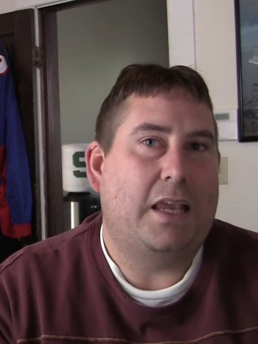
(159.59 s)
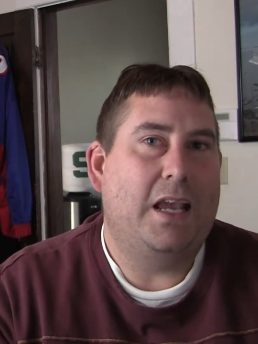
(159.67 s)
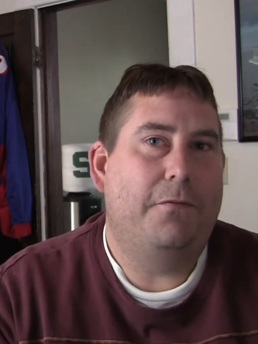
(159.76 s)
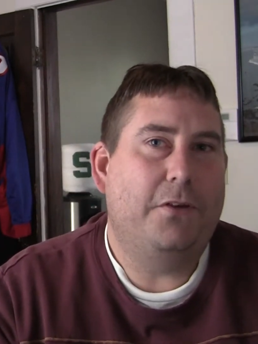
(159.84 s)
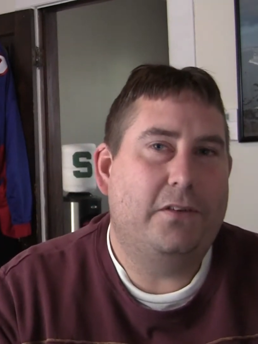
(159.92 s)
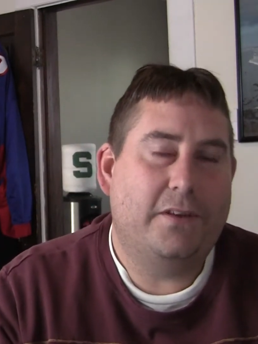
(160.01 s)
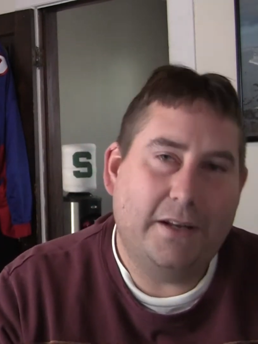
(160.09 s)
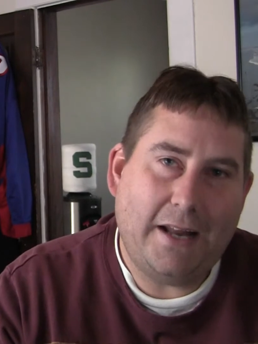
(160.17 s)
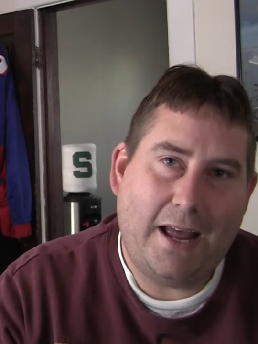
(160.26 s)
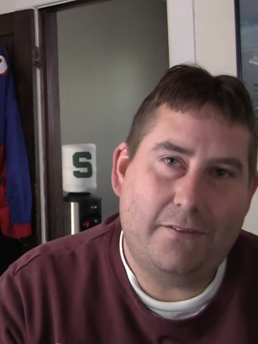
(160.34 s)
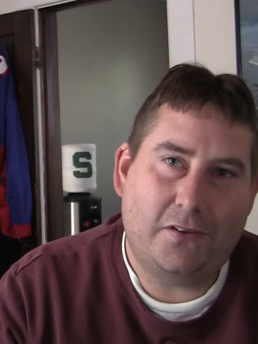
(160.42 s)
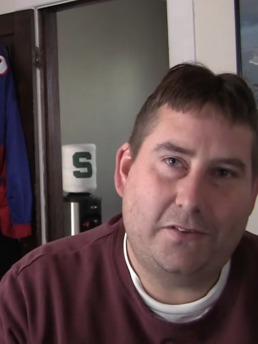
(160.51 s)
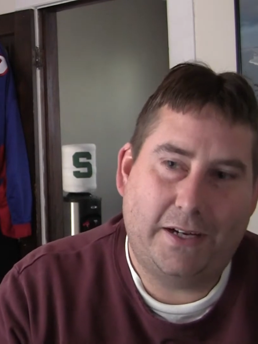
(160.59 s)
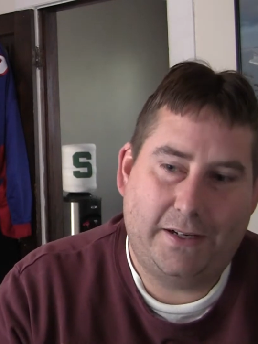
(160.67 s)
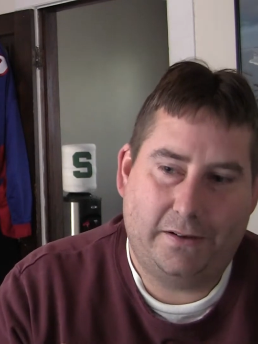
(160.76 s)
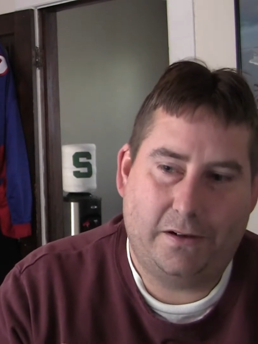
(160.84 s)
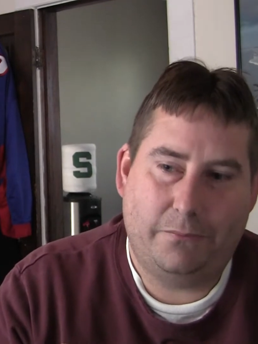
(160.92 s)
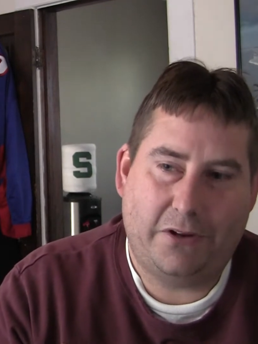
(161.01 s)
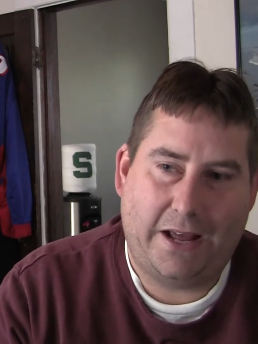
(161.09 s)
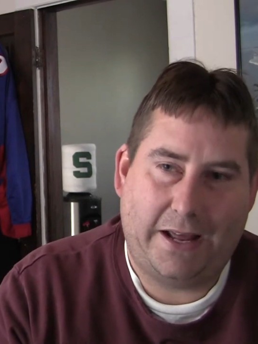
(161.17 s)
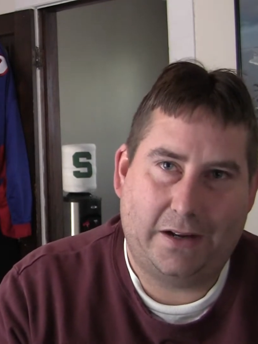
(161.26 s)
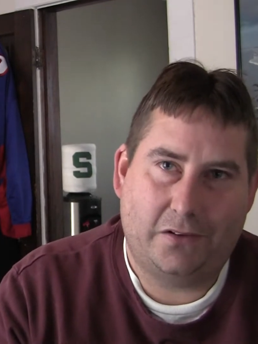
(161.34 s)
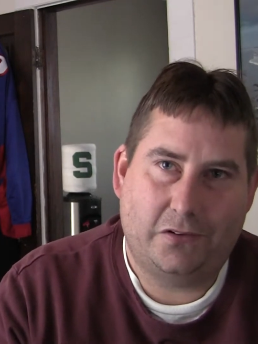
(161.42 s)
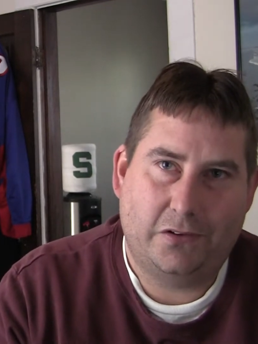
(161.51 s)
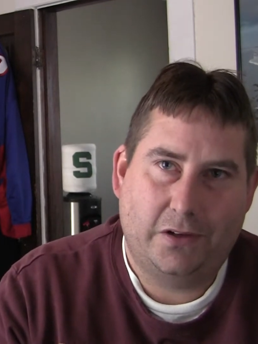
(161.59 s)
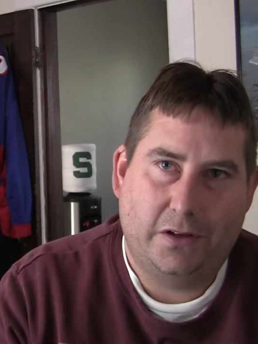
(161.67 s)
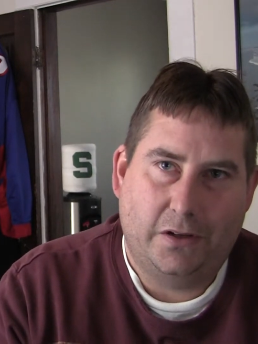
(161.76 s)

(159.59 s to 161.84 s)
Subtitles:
if you didn't have a state income tax,